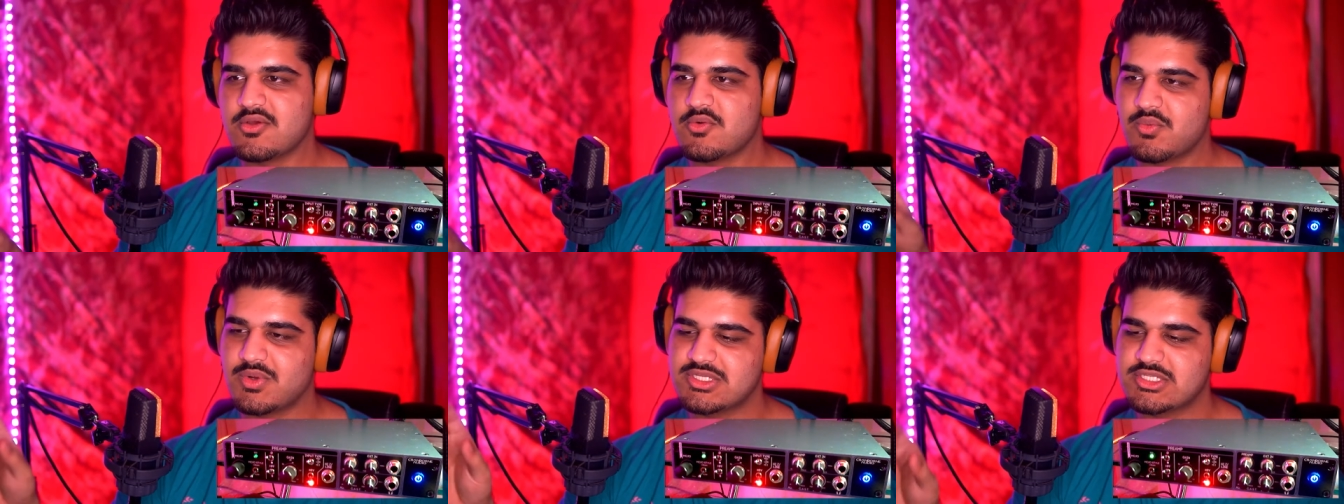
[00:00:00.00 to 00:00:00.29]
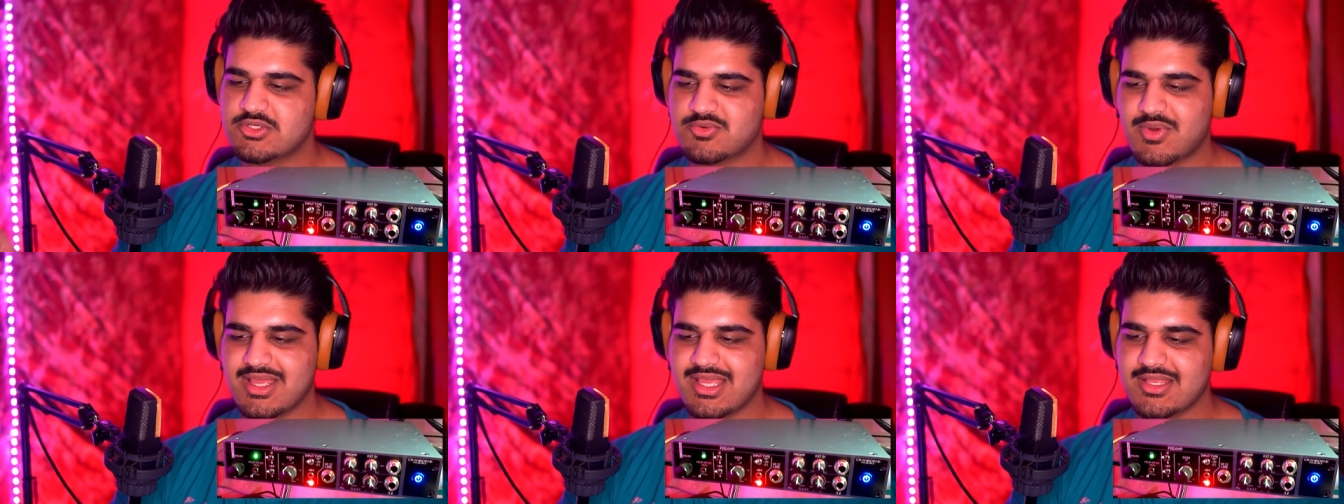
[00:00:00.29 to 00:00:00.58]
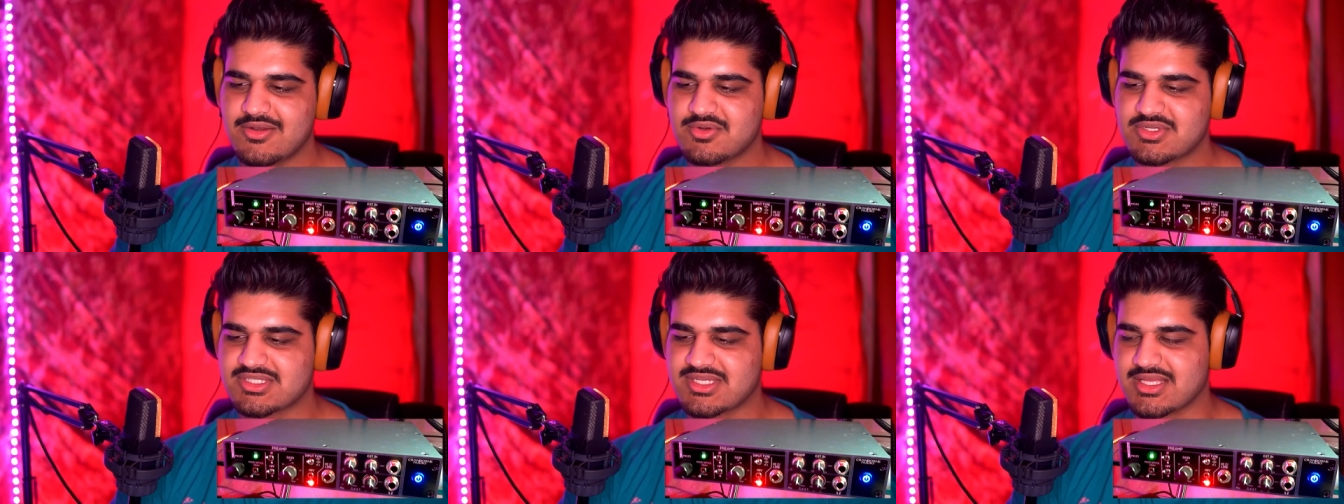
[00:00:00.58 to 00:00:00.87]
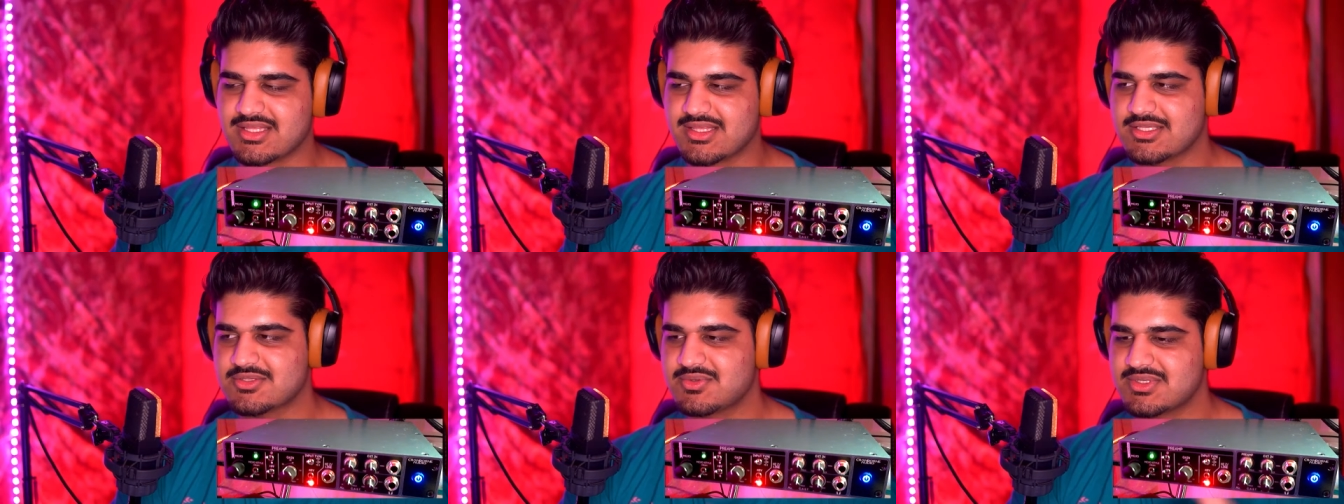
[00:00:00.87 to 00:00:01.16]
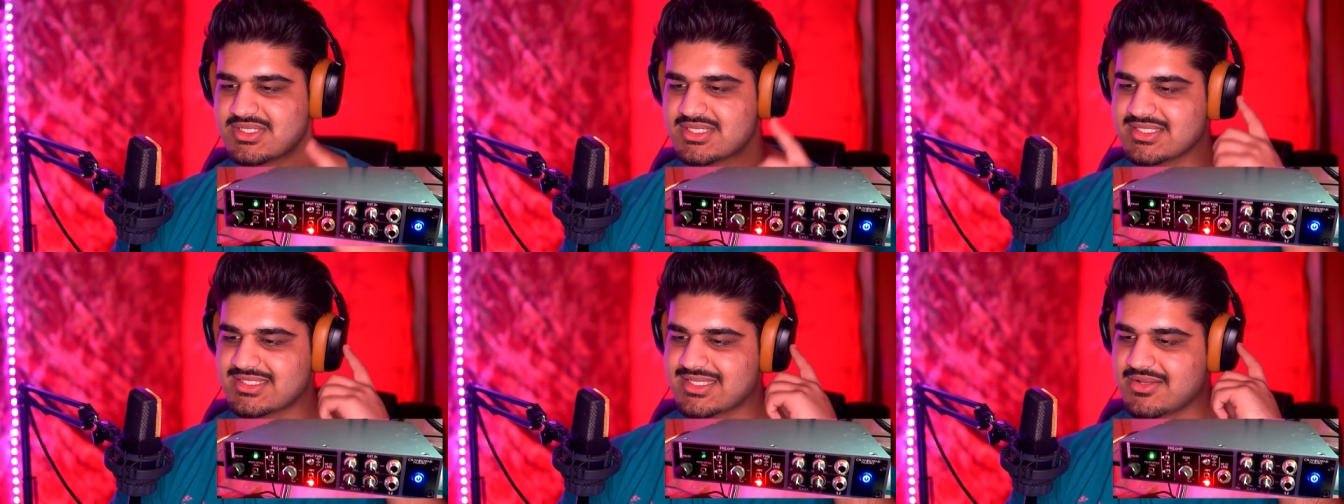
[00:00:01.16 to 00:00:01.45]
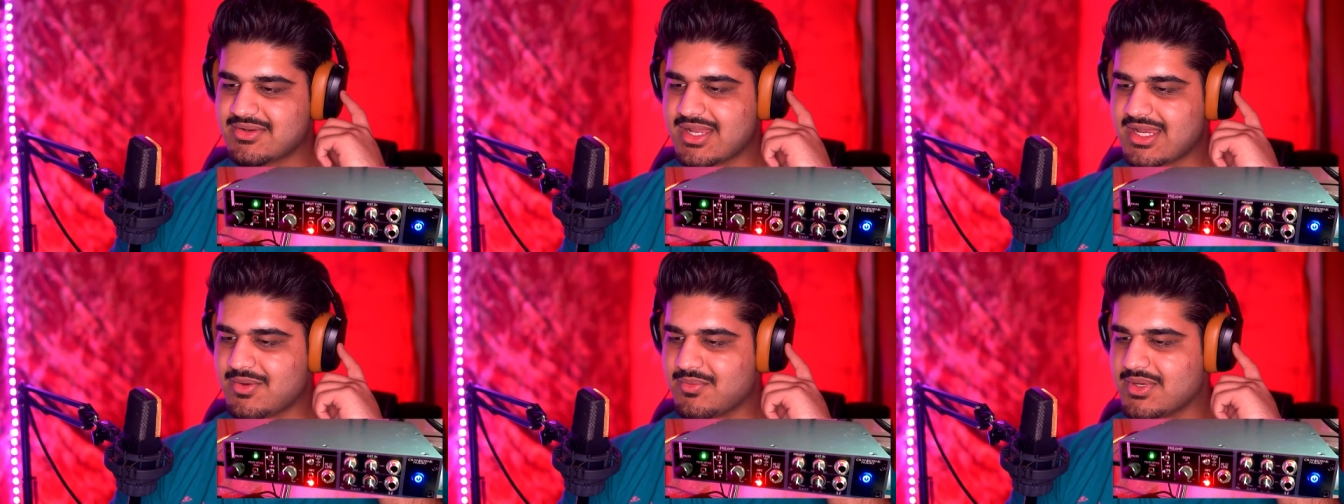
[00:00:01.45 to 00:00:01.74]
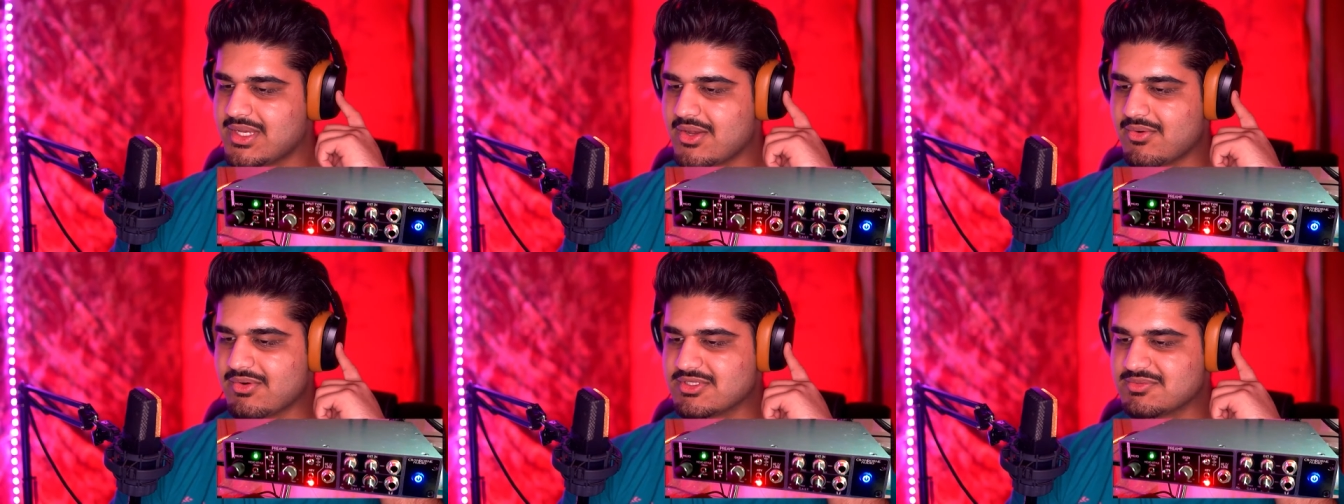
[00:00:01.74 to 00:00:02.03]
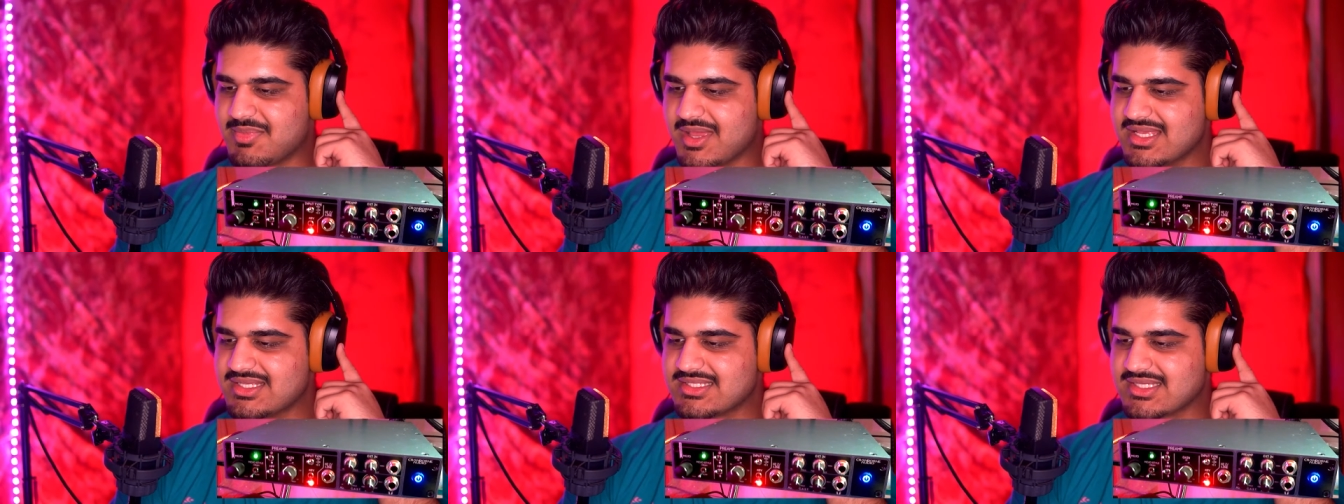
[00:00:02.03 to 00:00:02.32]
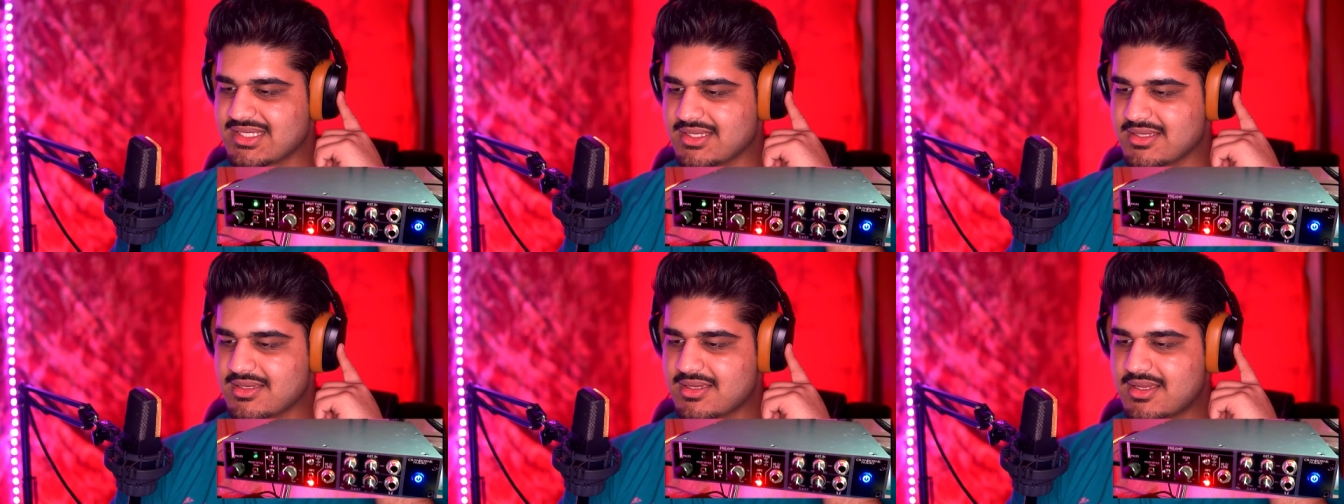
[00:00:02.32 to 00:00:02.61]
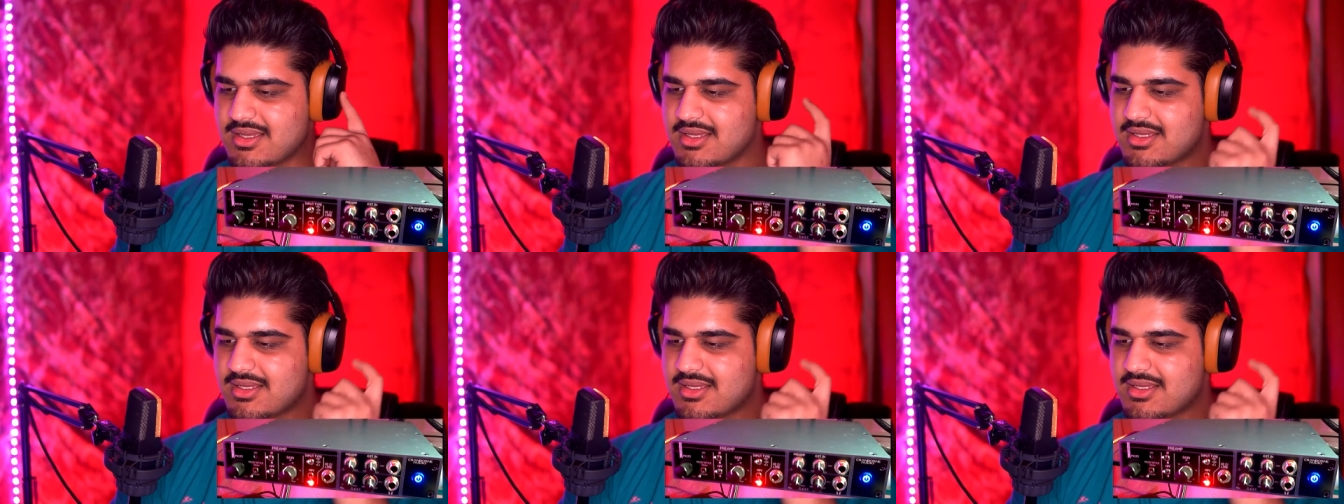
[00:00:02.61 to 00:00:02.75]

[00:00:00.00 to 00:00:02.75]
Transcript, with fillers: which is quite interesting. This one doesn't sound anywhere near as bassy.